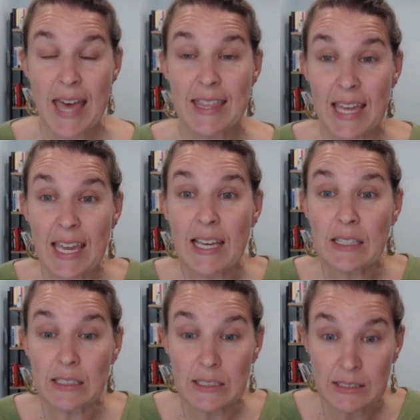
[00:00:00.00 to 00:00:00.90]
They
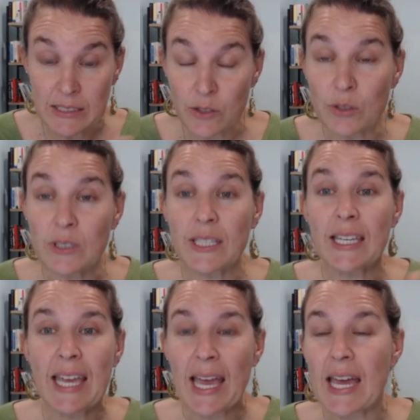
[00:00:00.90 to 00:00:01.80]
literally
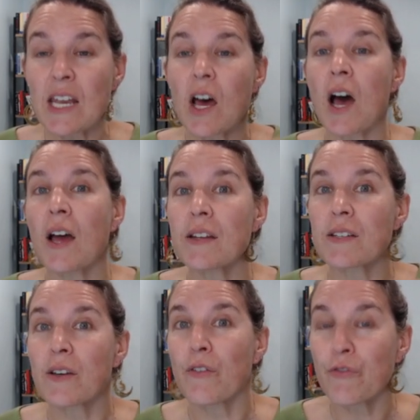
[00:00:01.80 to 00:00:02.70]
cannot
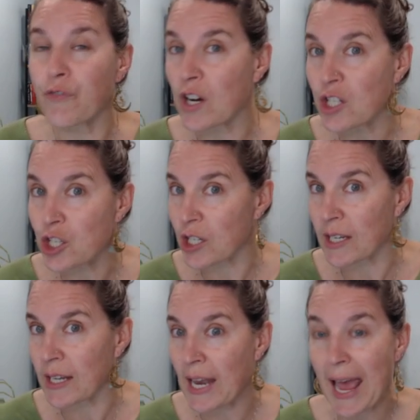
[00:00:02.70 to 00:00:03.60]

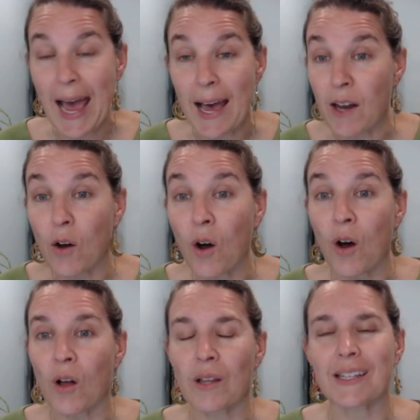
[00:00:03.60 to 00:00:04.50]
function at
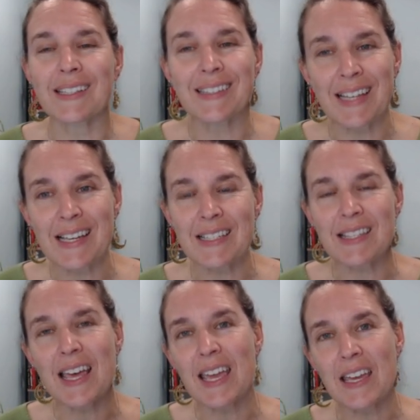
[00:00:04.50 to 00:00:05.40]
all unless
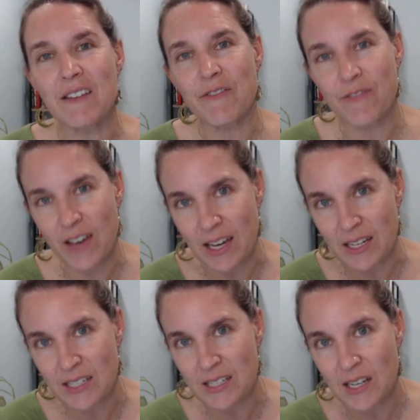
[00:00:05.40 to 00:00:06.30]
they
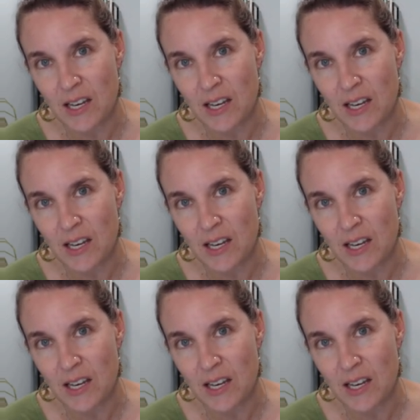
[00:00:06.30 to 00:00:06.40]
infect